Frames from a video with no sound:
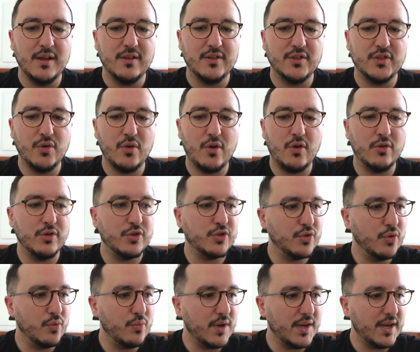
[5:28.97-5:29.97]
So
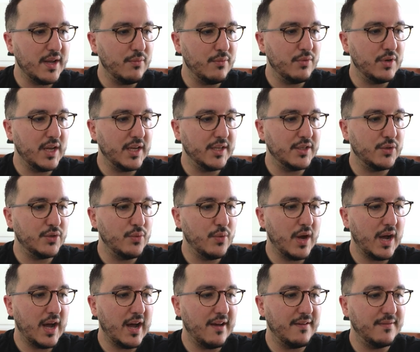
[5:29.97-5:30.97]
also what I would like to
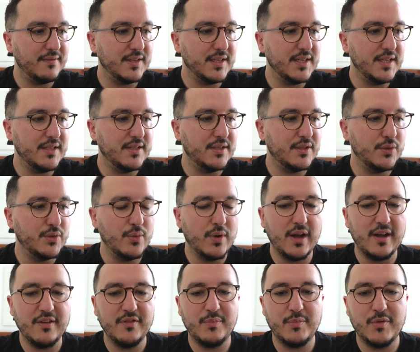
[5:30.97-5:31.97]
have is to
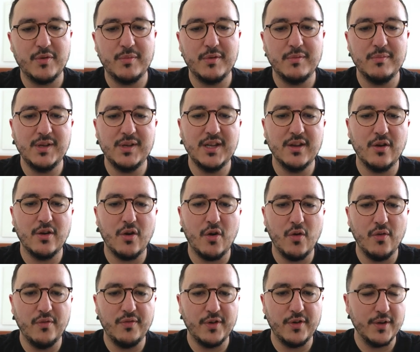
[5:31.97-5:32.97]
have probably a
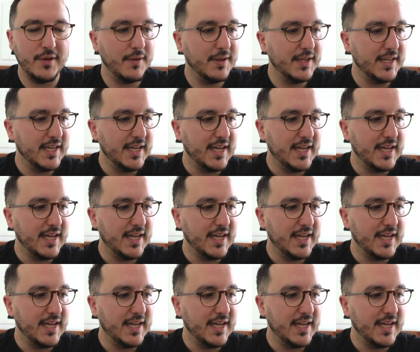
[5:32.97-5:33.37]
hover.